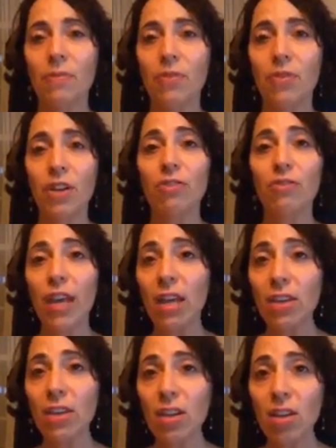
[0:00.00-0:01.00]
fear of
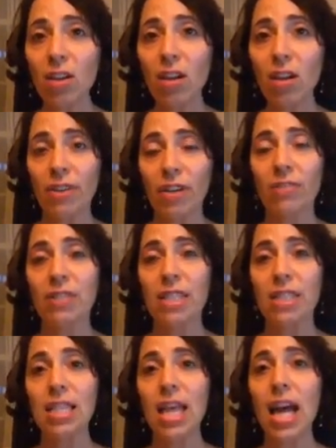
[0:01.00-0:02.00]
failure, a fear of
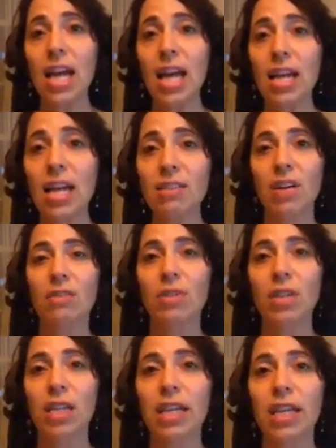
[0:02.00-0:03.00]
success, a fear
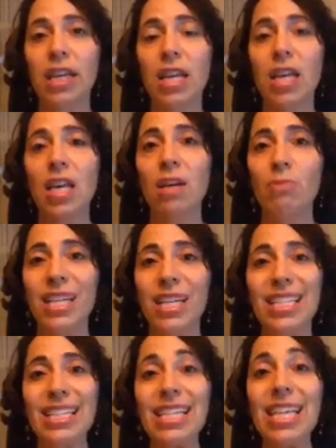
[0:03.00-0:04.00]
of really
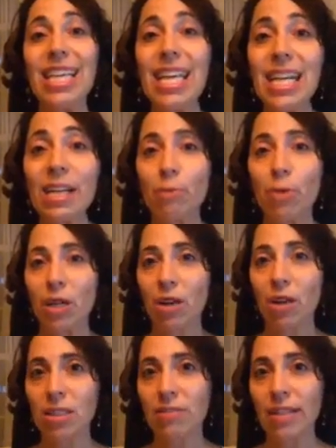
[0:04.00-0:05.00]
being seen and
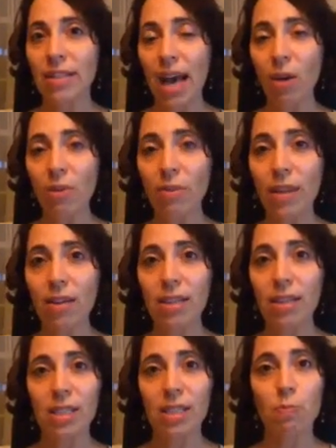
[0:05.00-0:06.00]
putting ourselves out there
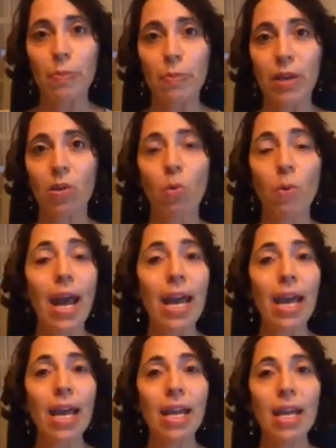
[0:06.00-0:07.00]
in this bigger
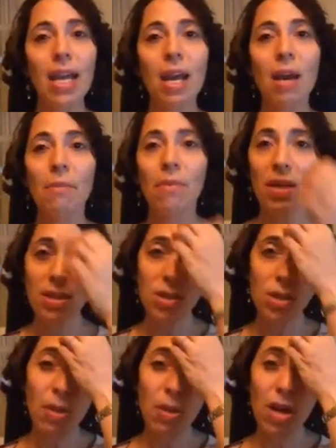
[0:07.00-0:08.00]
way, because
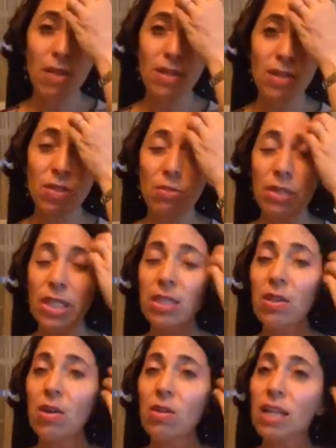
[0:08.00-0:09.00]
there's a part of us that really
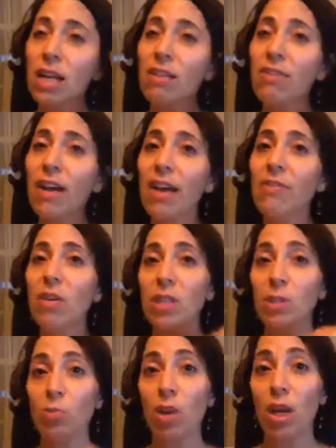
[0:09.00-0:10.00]
knows that if I
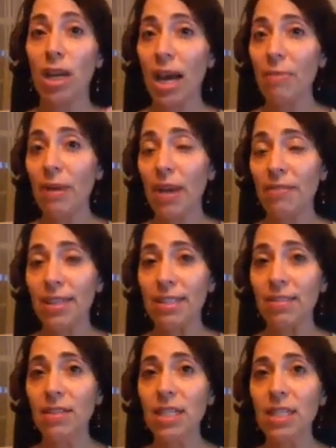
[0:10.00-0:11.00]
focus more on high payoff
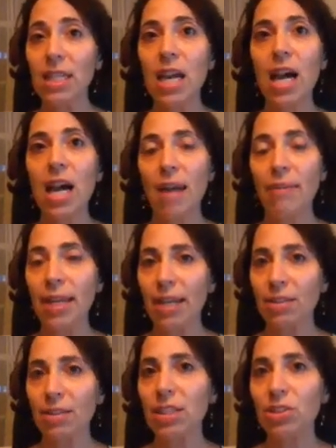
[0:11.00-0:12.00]
activities, I might
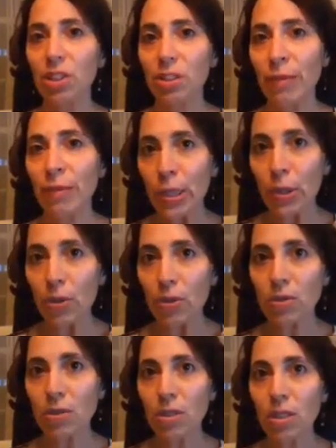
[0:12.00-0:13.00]
actually achieve my
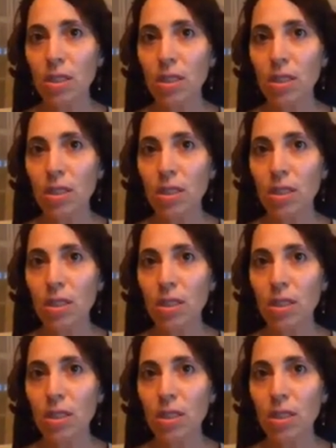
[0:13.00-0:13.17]
goals.